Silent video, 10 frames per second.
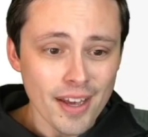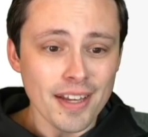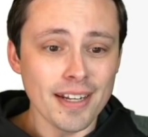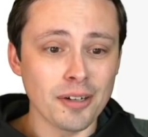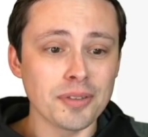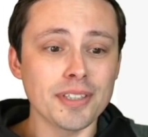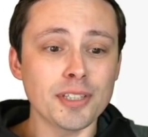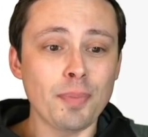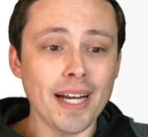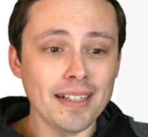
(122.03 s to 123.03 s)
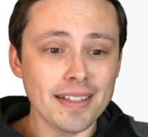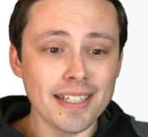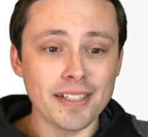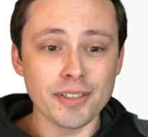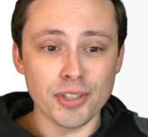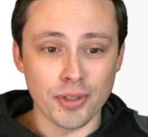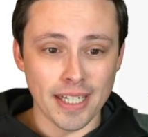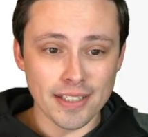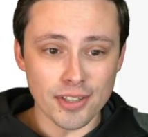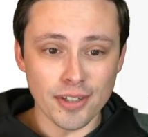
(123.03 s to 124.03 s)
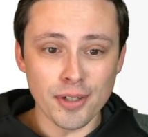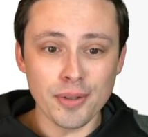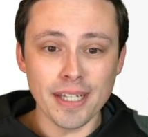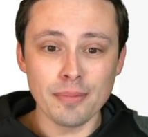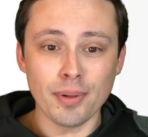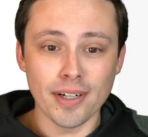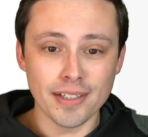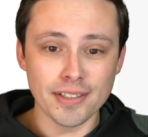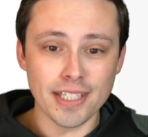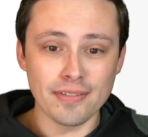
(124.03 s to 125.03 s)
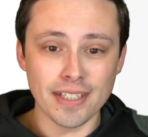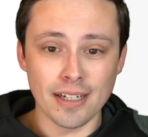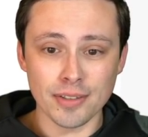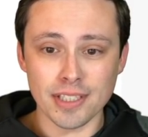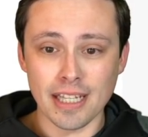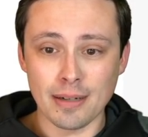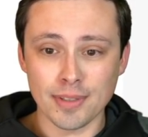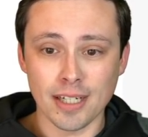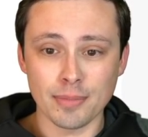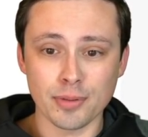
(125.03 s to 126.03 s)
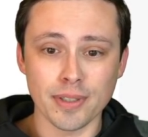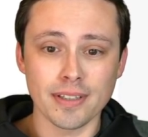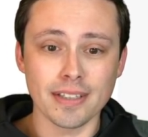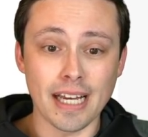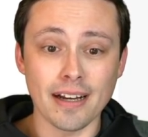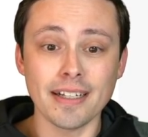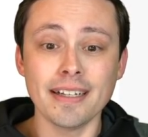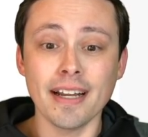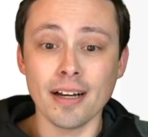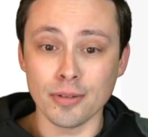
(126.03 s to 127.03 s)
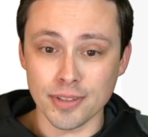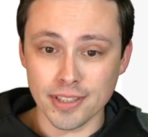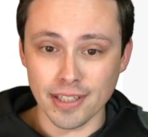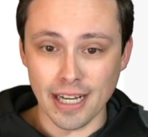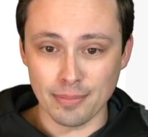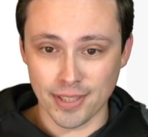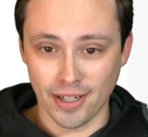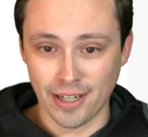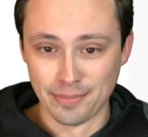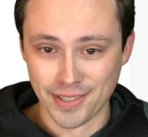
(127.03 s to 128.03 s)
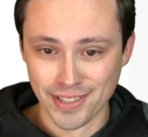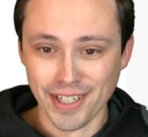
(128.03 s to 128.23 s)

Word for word: Now, despite the constraints, our OEM partners have announced laptops with, yeah, announced laptops